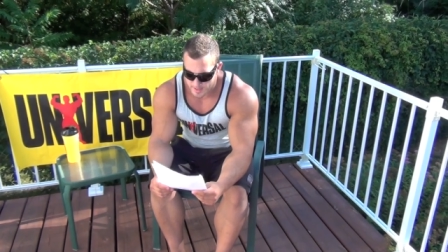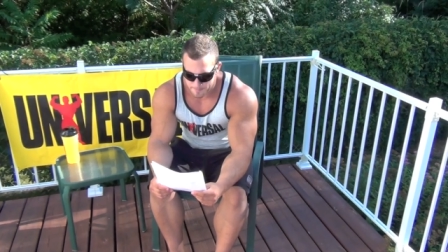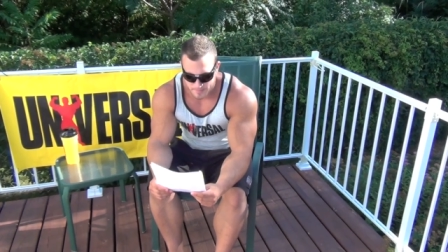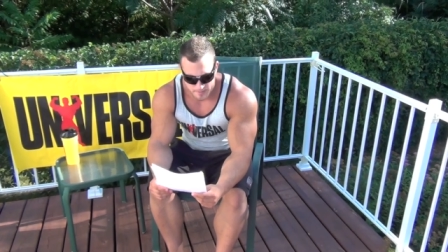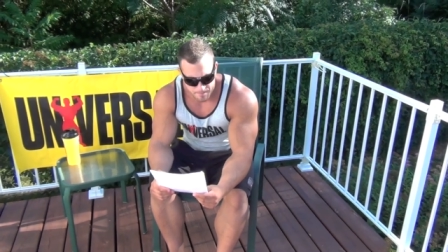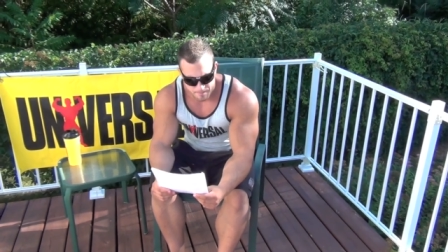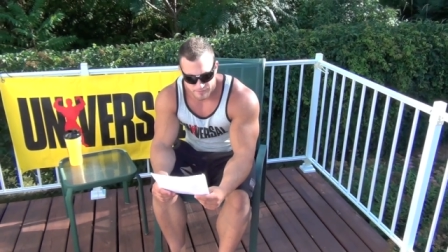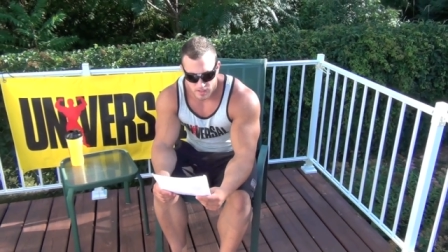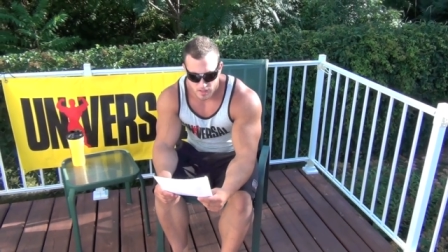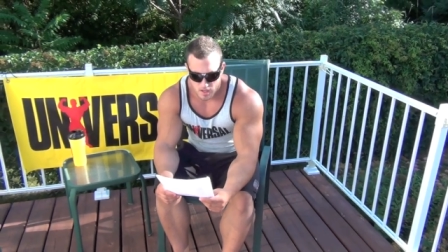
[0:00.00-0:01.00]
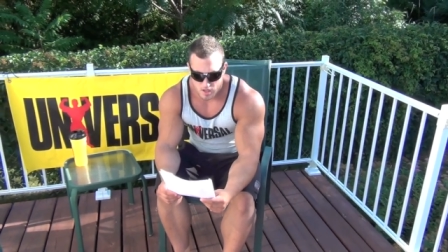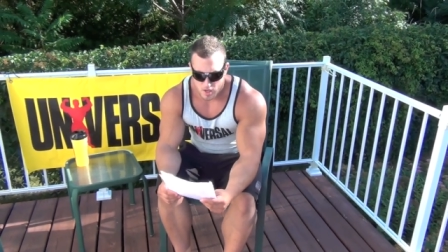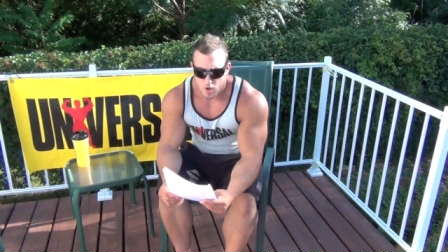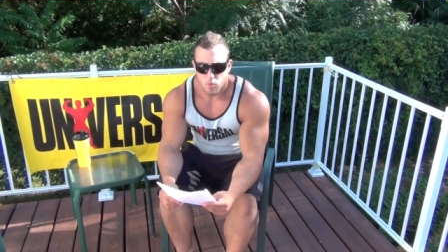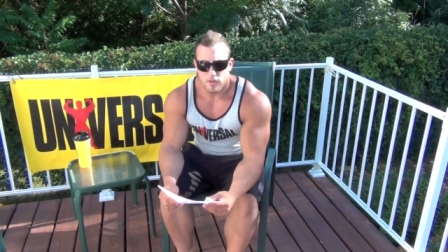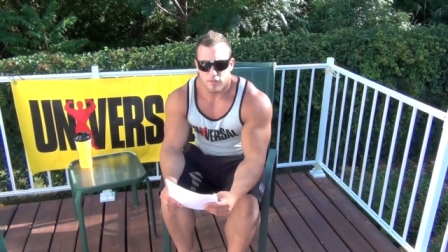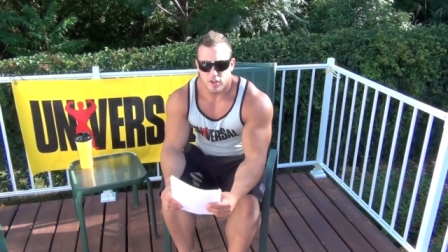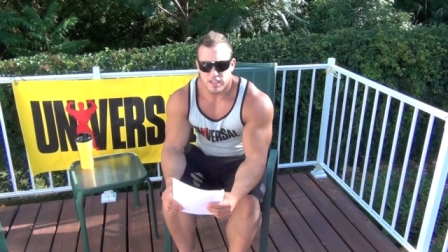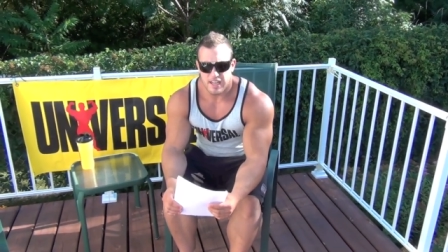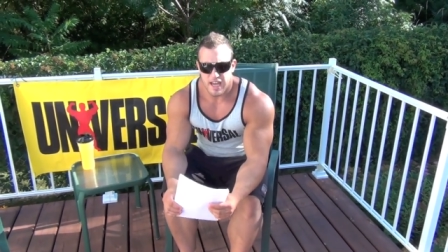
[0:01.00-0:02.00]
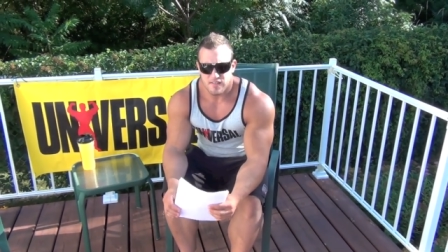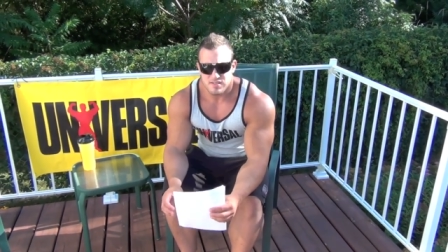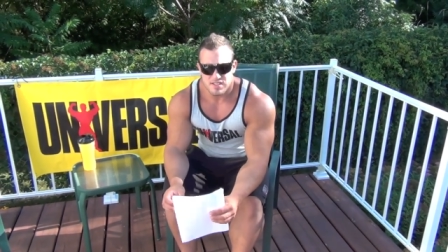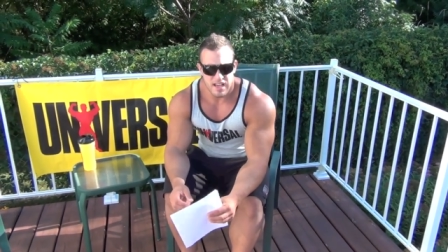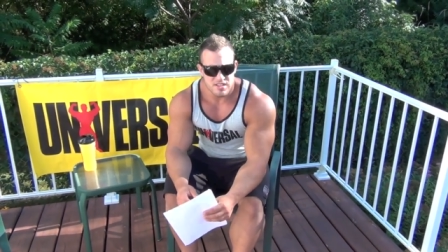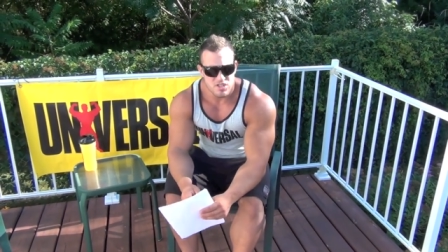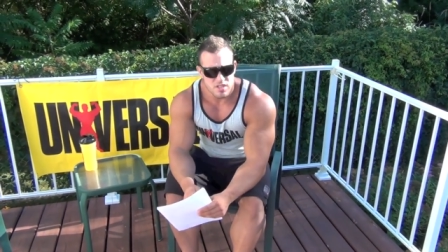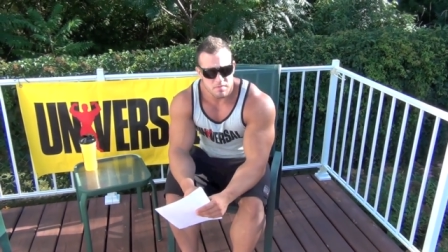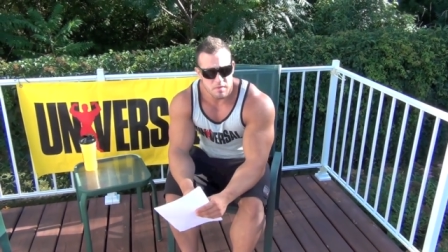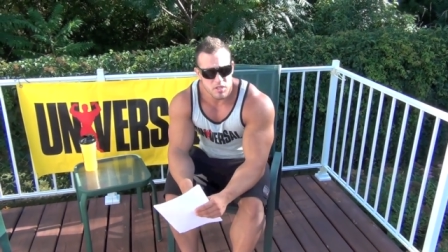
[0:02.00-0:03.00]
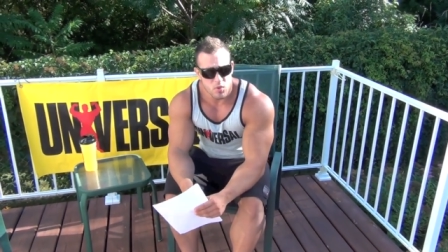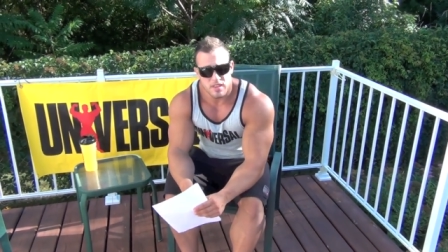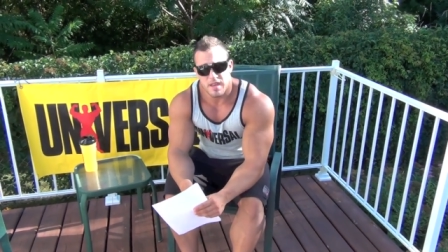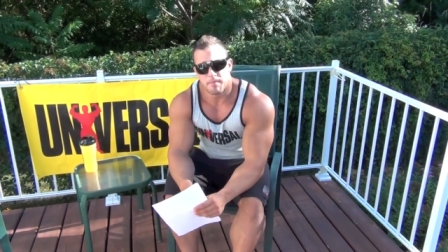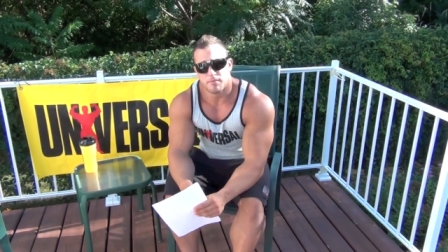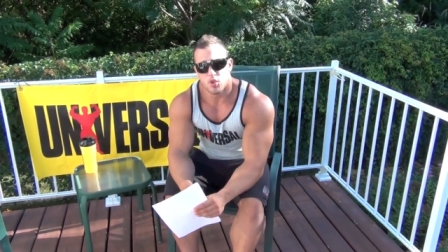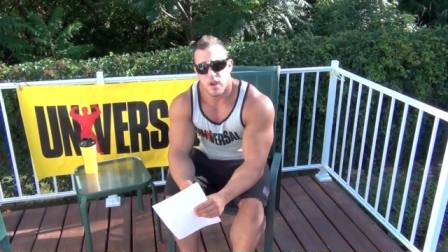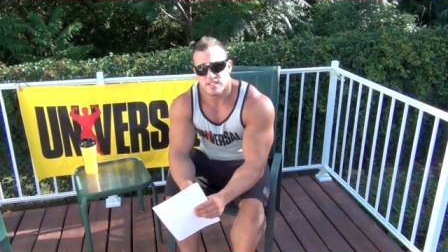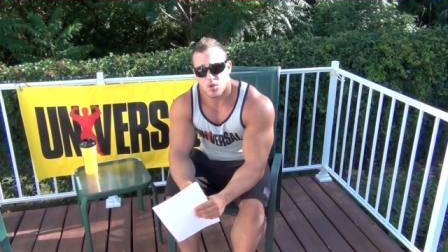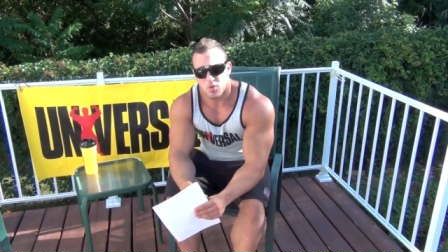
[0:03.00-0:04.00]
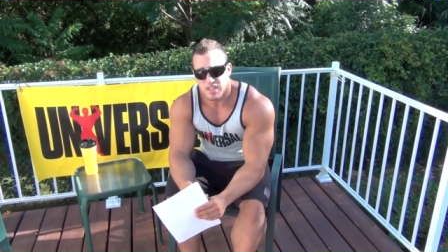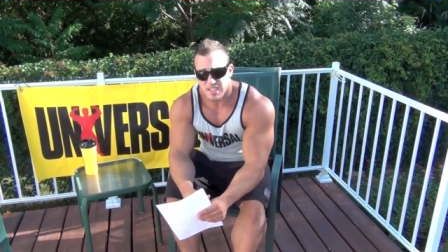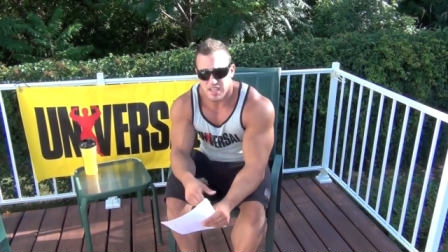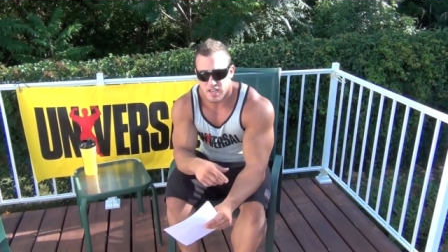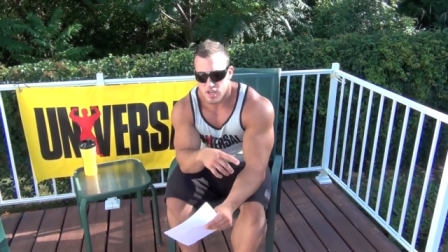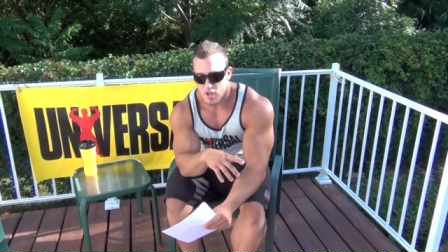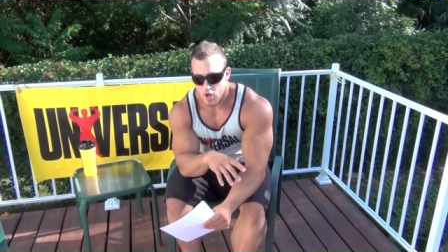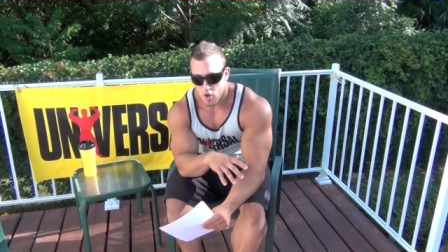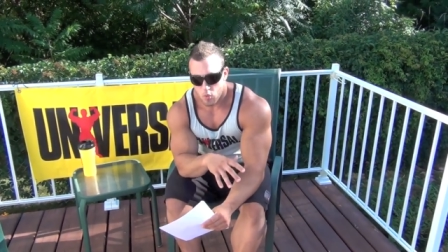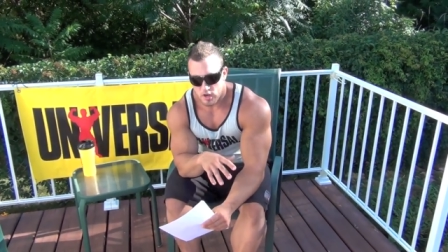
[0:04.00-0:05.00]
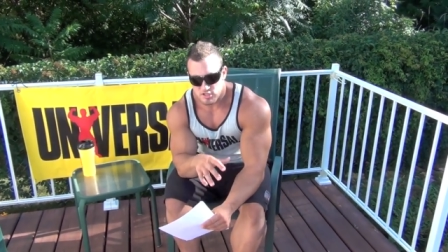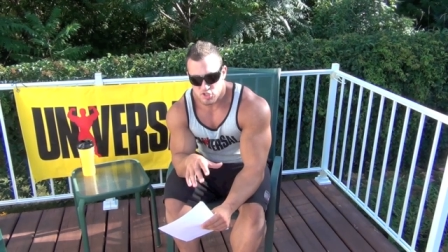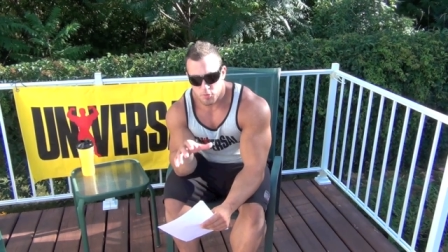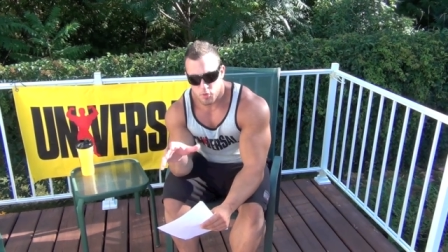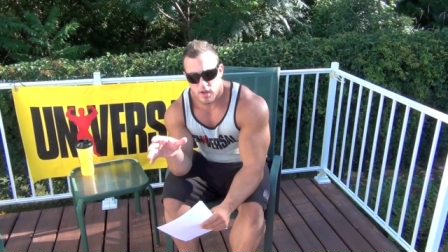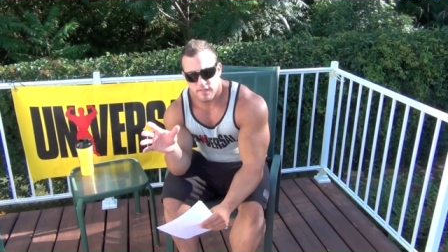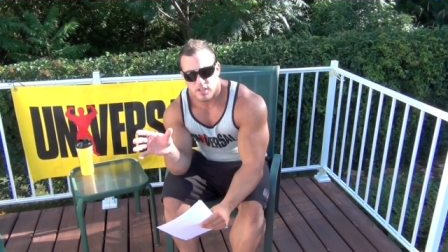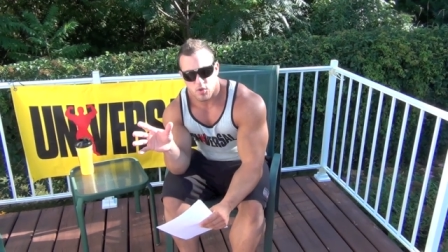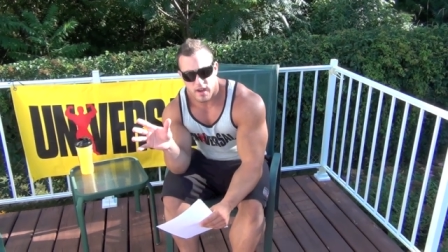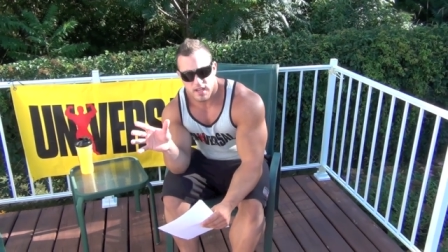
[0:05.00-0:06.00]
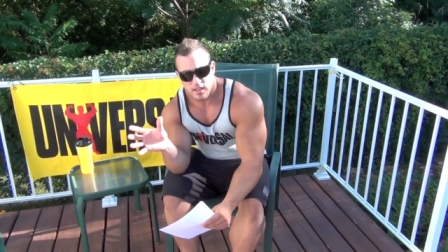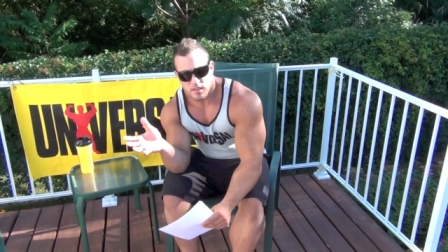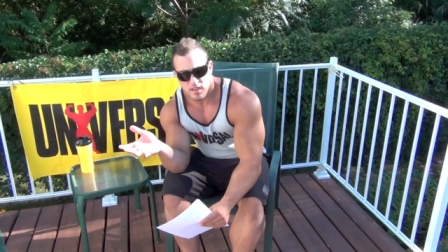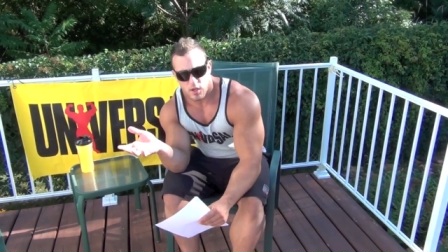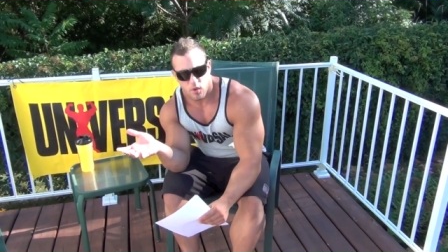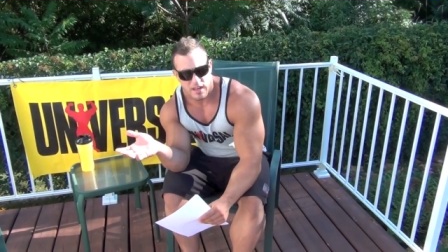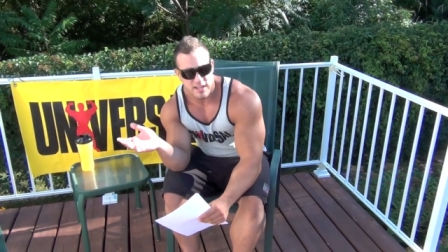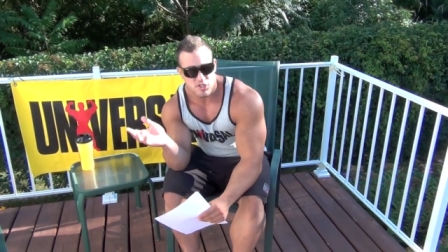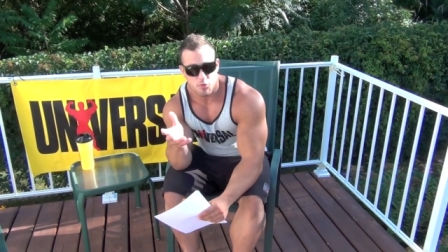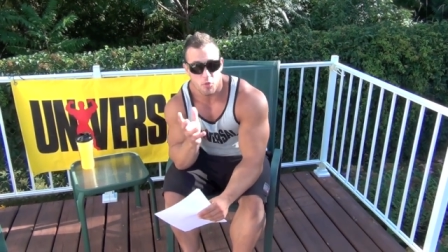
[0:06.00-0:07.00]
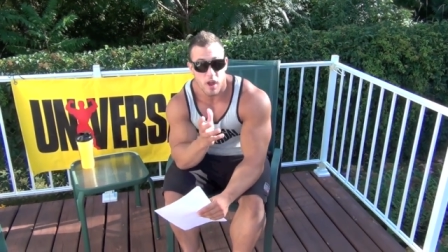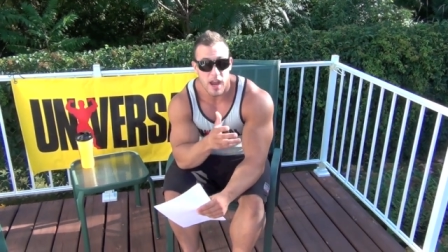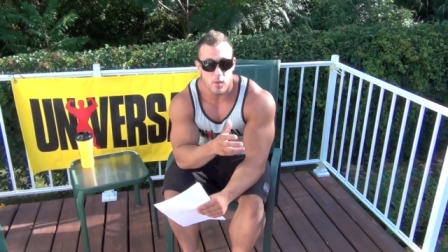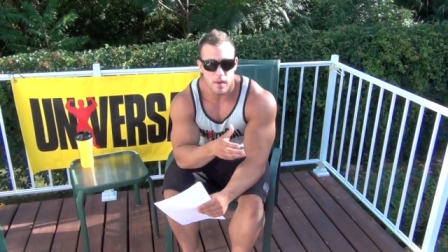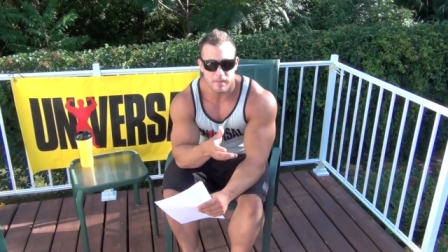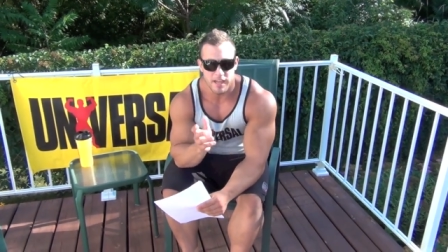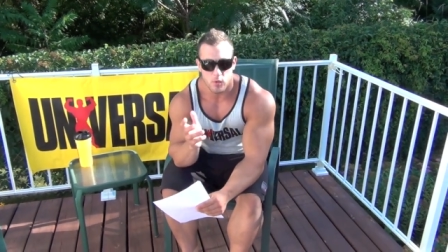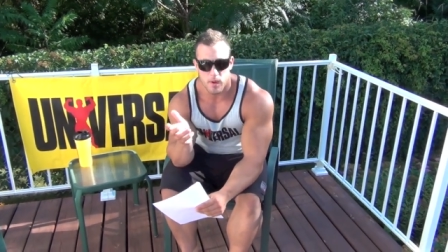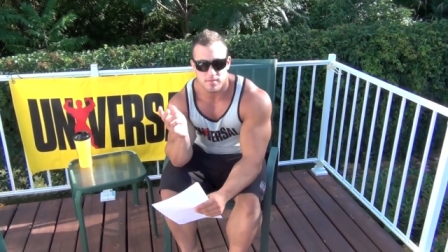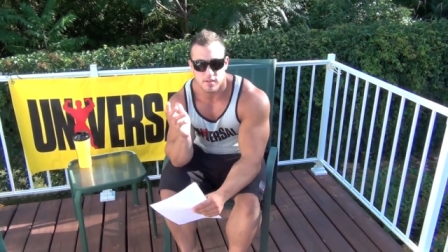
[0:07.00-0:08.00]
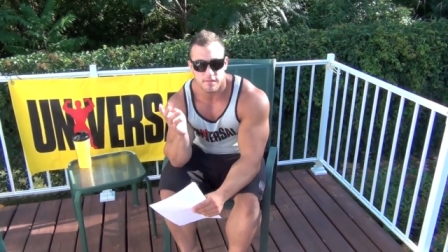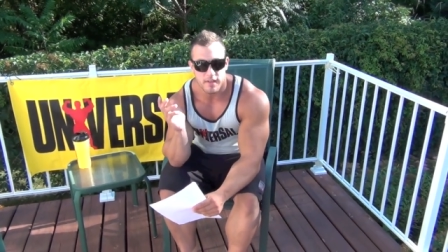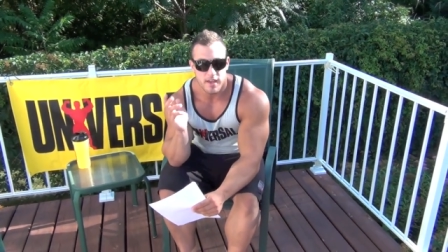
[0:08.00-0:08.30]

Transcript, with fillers: M. Well, for the calves, I suggest maybe doing them twice a week. One super heavy training and one like super high rep, like reps of